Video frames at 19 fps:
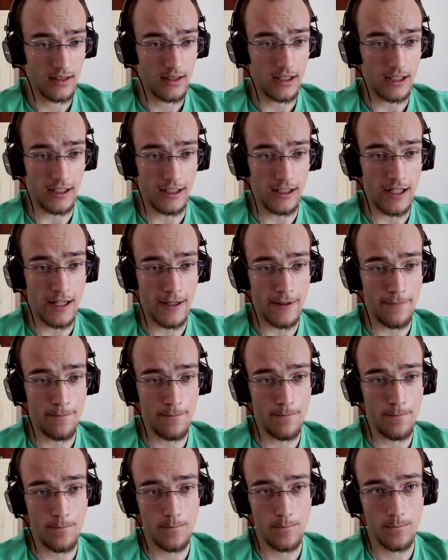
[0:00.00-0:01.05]

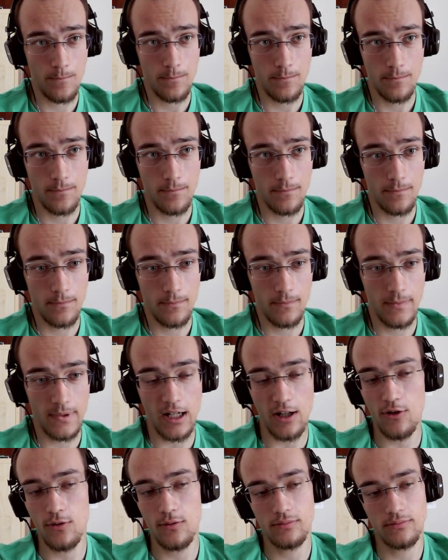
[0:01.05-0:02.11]

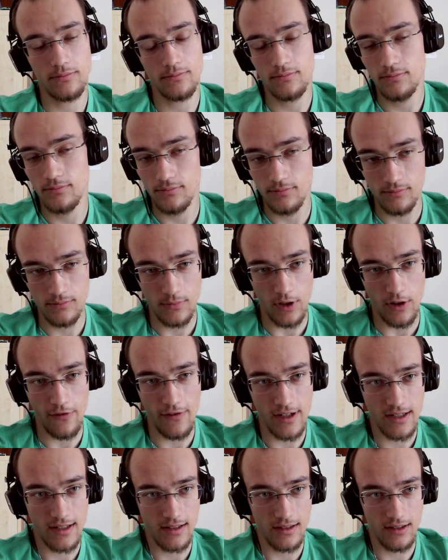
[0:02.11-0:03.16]
Now,
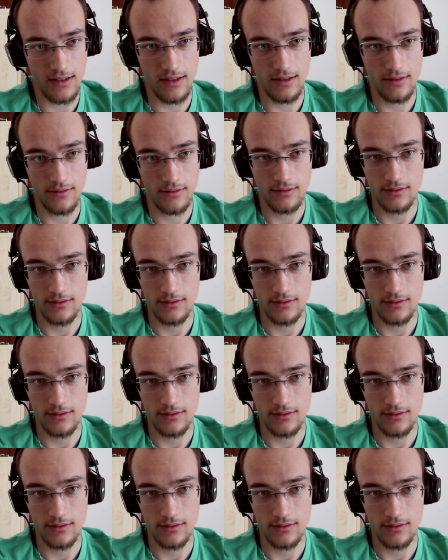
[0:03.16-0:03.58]
obviously,